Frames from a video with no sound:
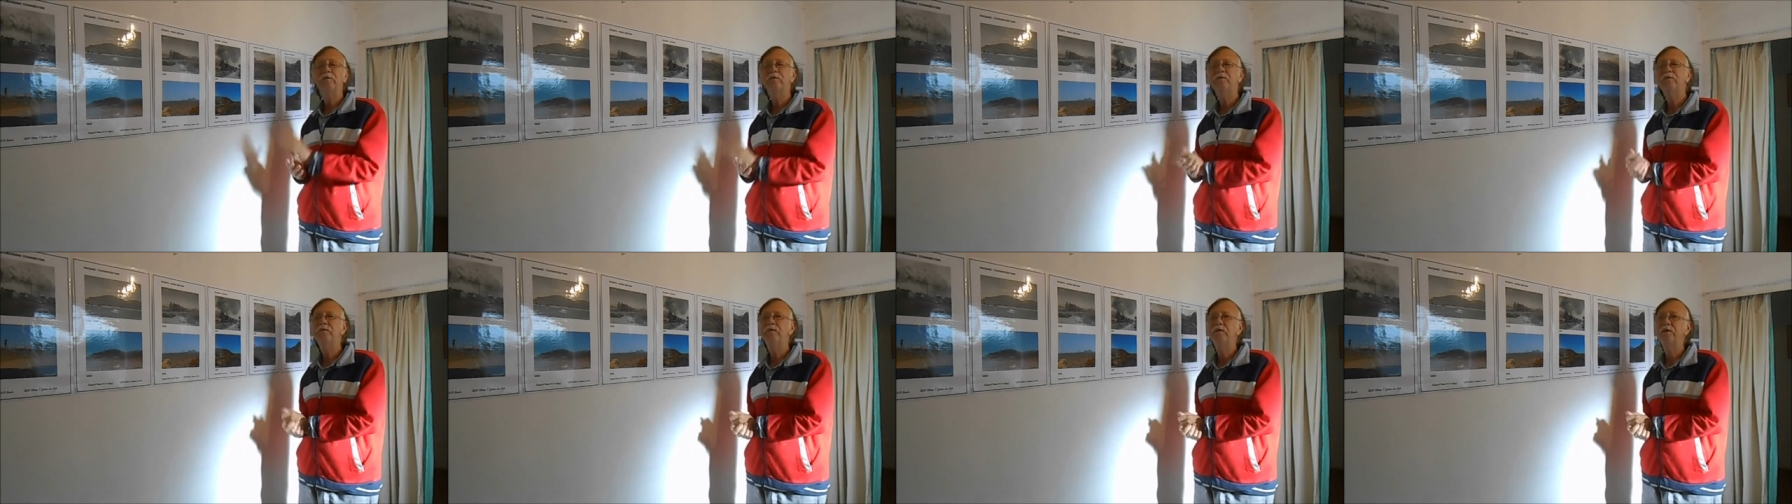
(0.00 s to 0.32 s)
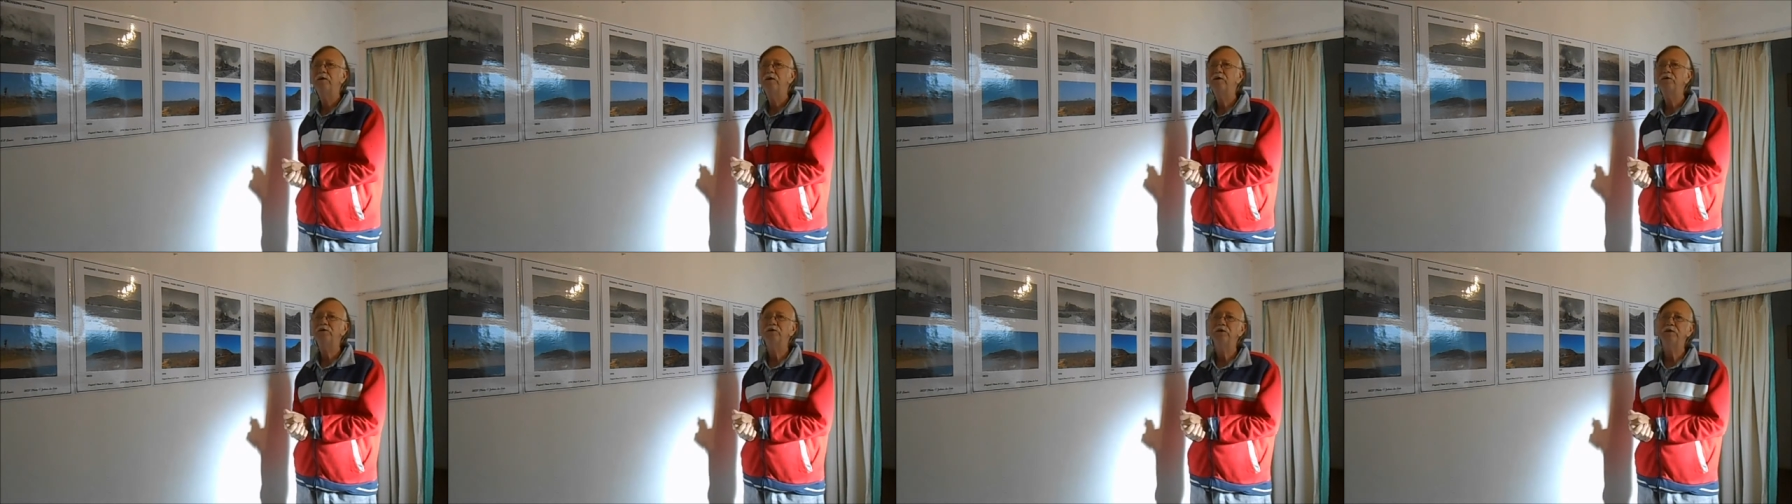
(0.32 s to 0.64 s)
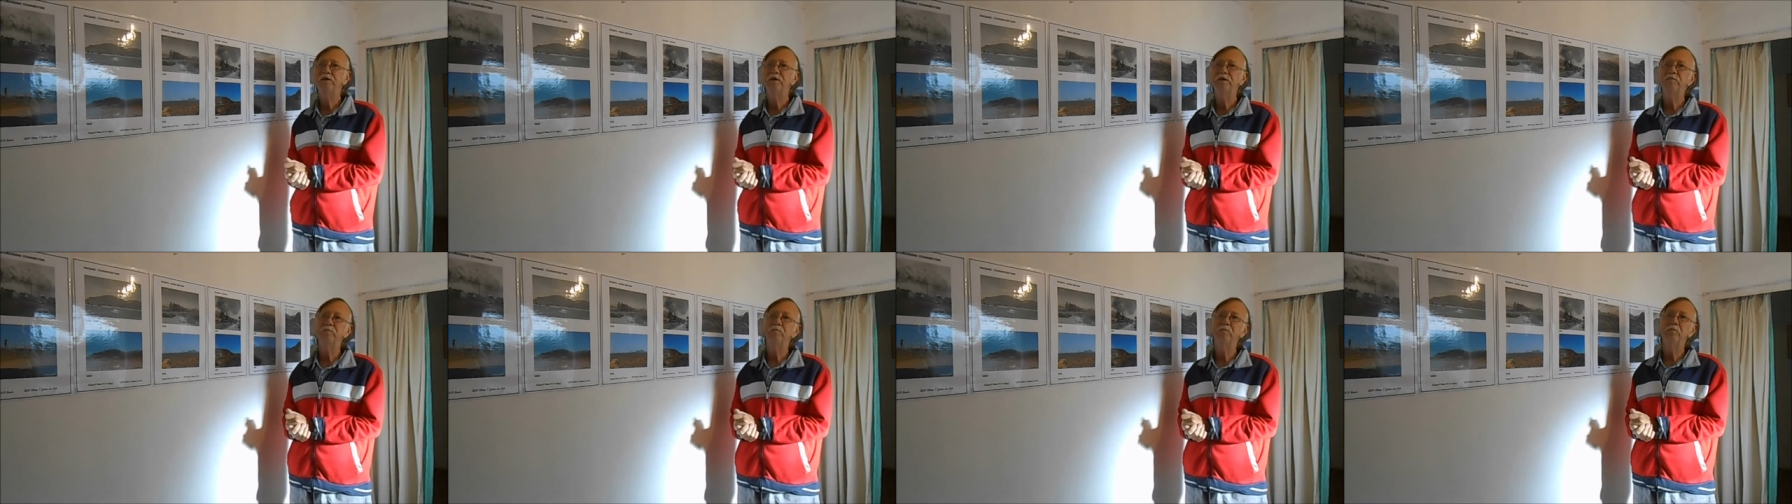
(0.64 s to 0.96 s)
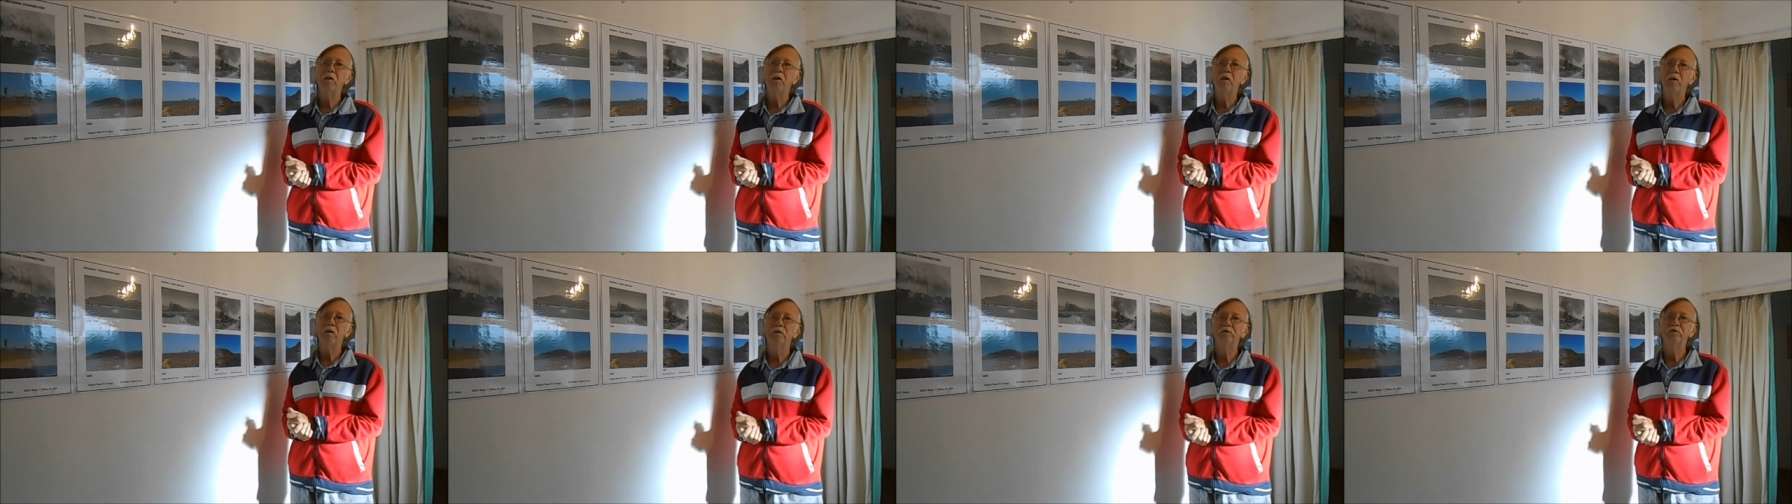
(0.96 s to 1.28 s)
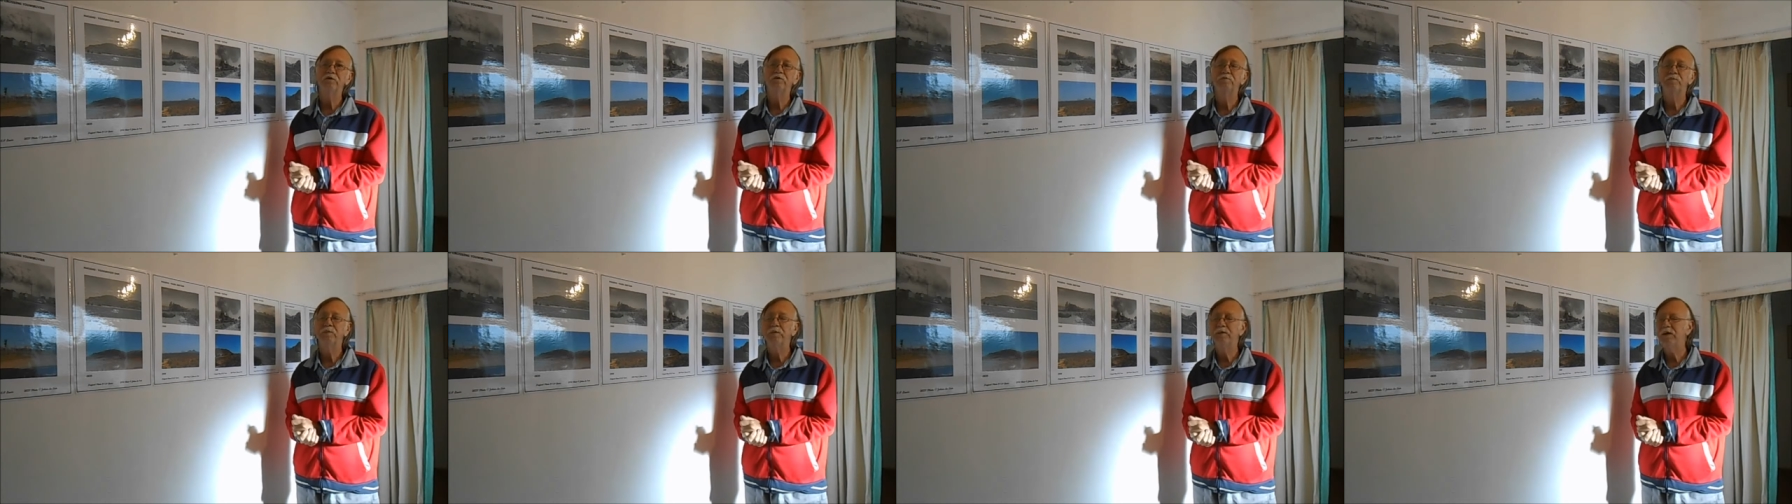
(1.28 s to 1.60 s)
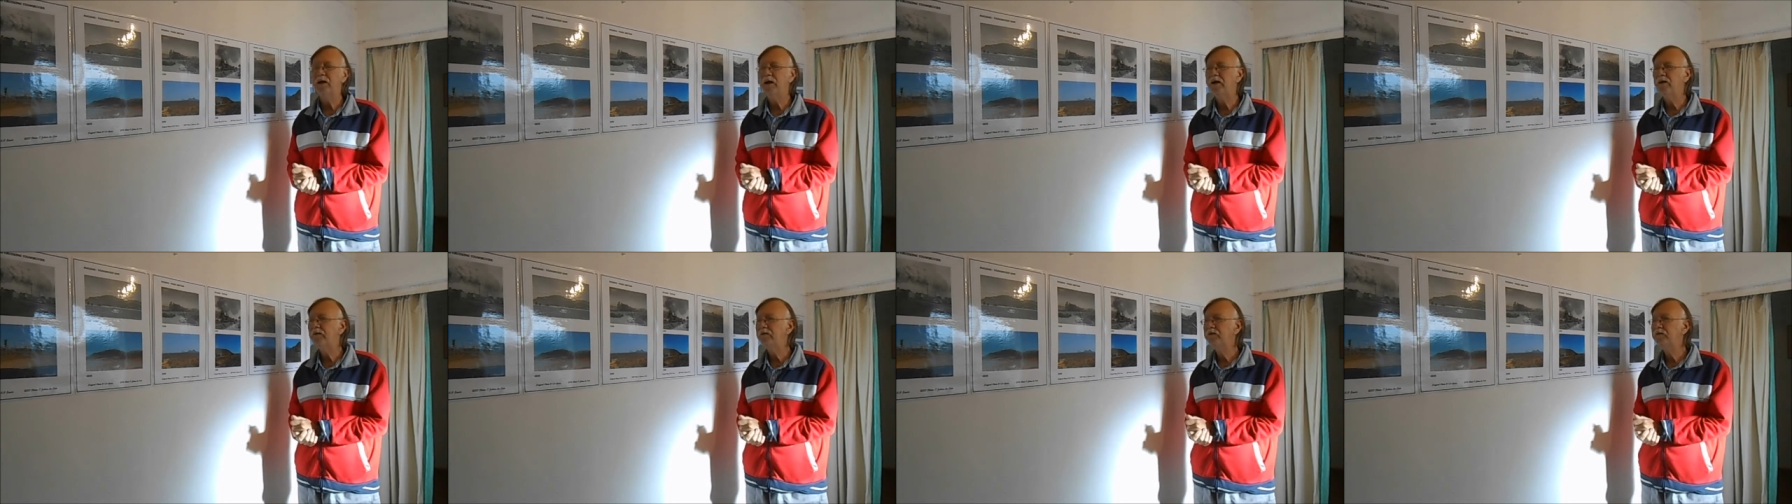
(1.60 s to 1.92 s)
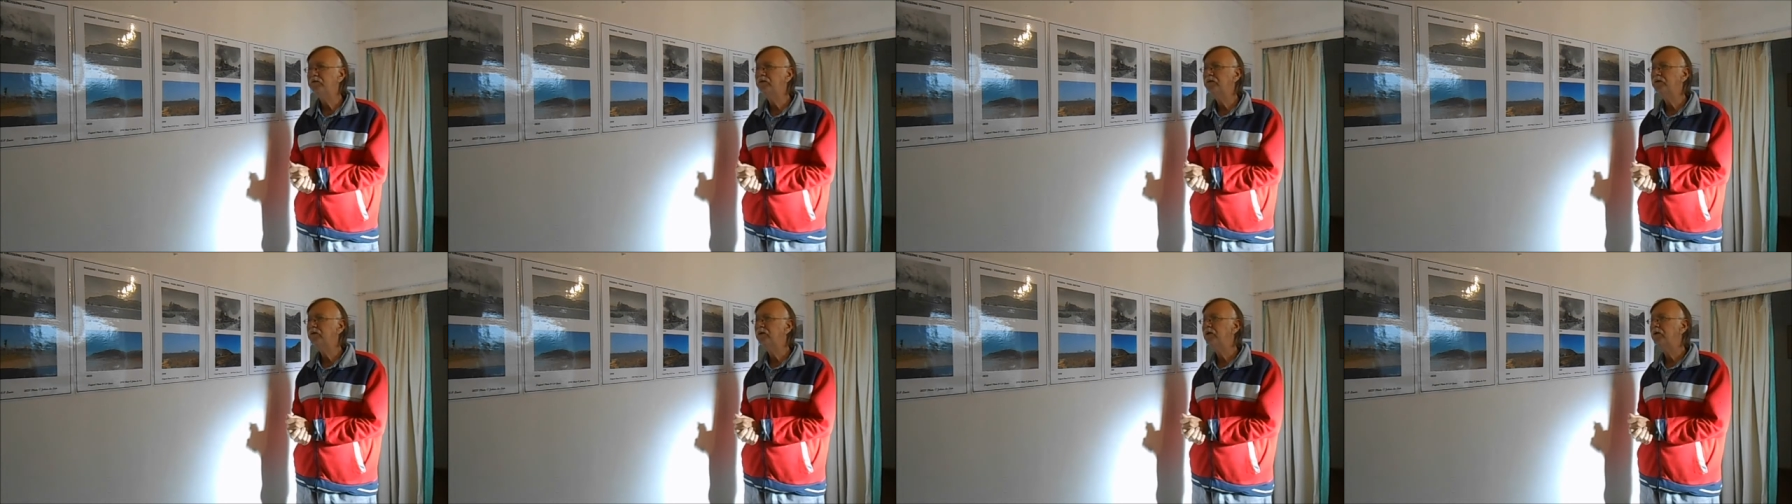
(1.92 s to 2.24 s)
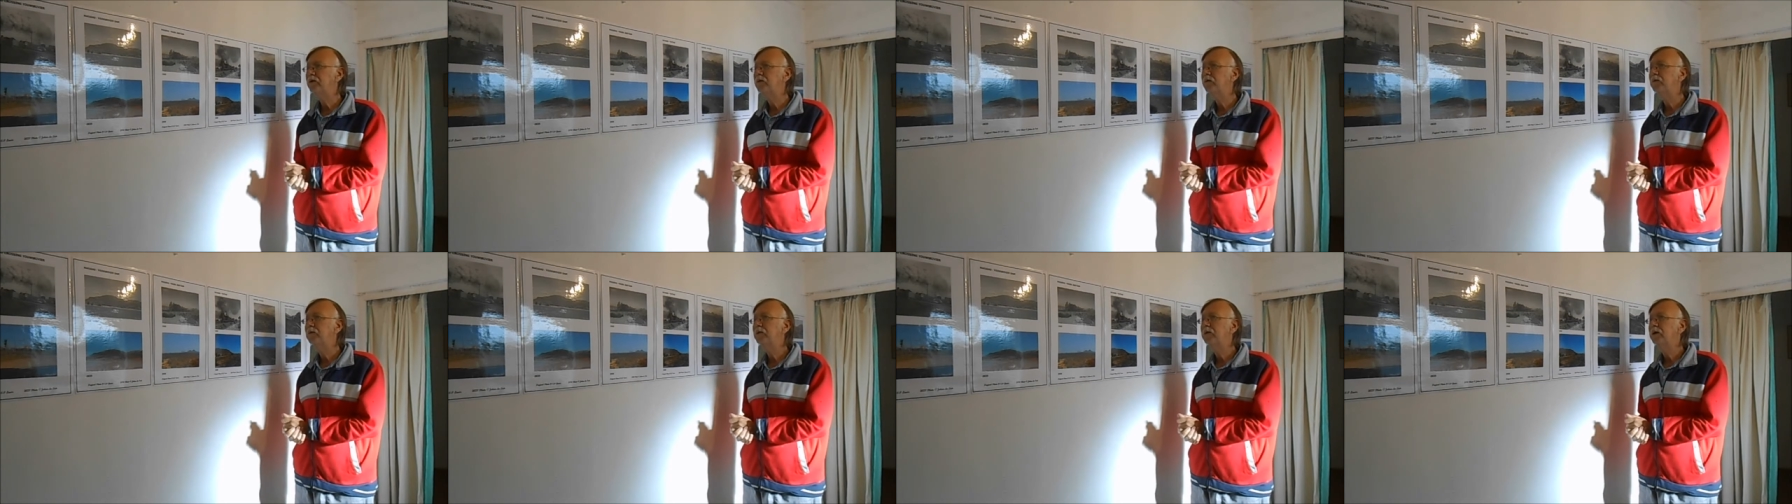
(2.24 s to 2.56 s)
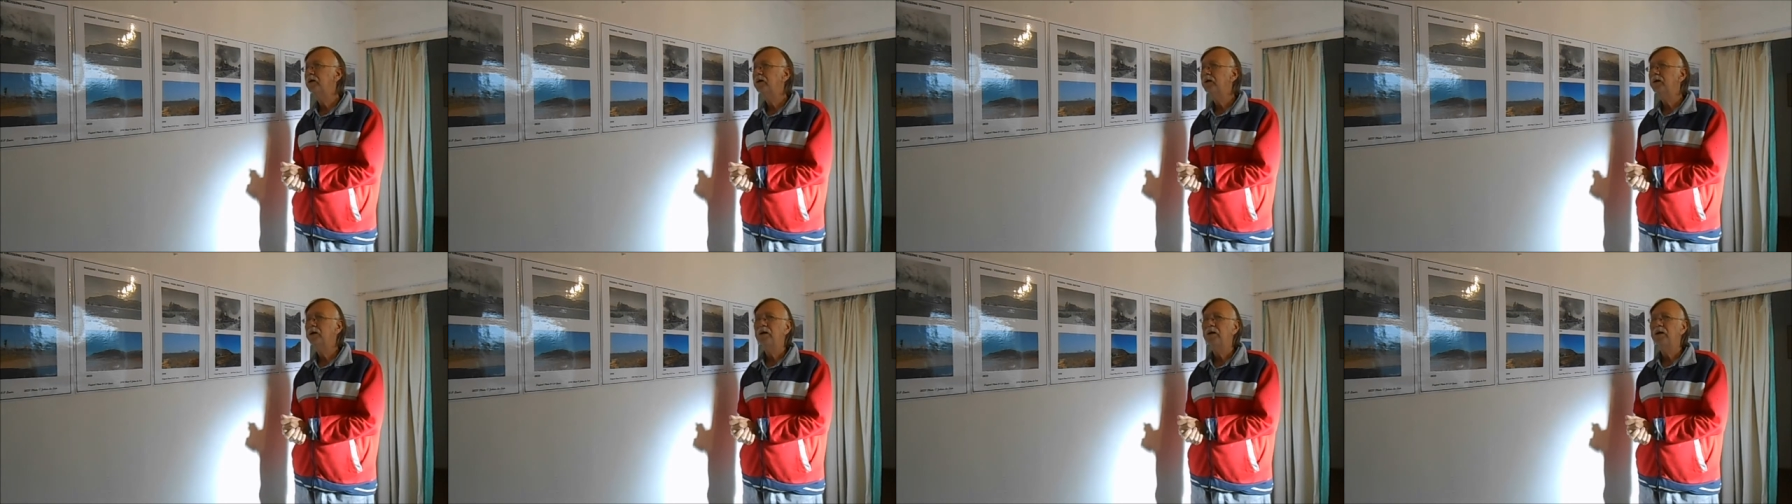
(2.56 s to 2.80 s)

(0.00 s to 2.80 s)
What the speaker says: to finish it in March, but as you know,